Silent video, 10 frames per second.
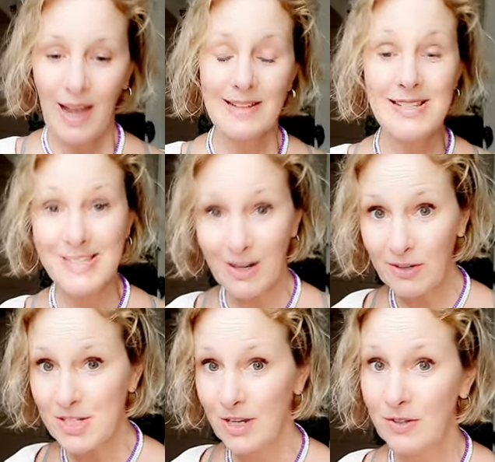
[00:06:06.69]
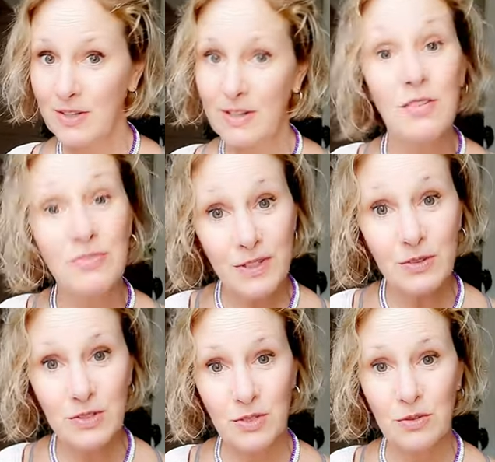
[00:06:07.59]
and serotonin, our
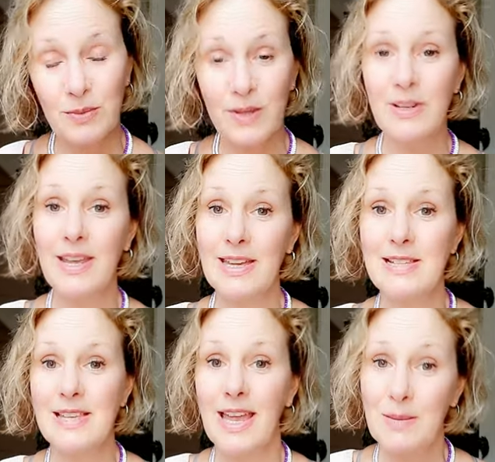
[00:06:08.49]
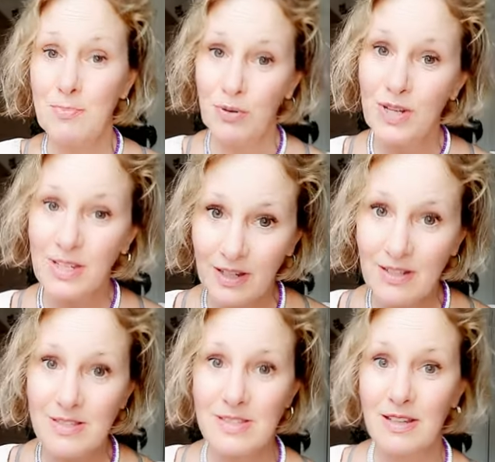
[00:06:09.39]
feel-good hormone, is a
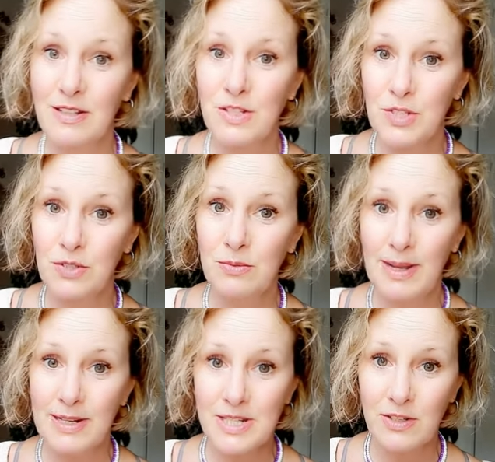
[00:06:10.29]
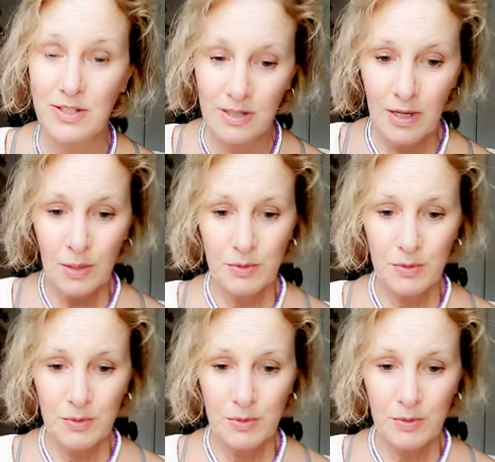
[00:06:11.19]
precursor to melatonin,